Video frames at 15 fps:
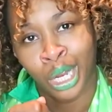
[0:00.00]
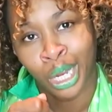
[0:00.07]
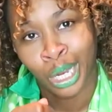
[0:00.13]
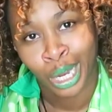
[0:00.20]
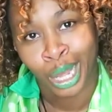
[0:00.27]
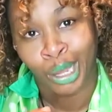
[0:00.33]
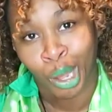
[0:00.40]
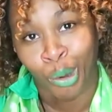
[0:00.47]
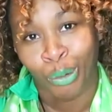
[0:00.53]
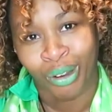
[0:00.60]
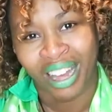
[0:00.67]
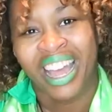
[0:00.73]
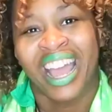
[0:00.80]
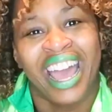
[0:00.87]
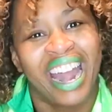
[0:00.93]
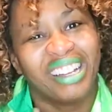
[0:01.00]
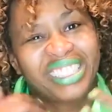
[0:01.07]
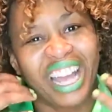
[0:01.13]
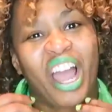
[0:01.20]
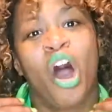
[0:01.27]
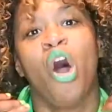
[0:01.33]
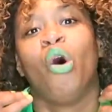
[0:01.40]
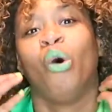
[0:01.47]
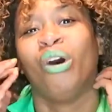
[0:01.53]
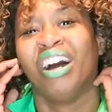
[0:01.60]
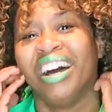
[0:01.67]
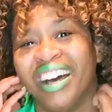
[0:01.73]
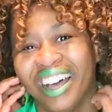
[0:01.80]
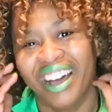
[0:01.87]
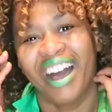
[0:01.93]
let go. And I was like,
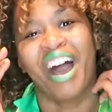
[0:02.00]
oh,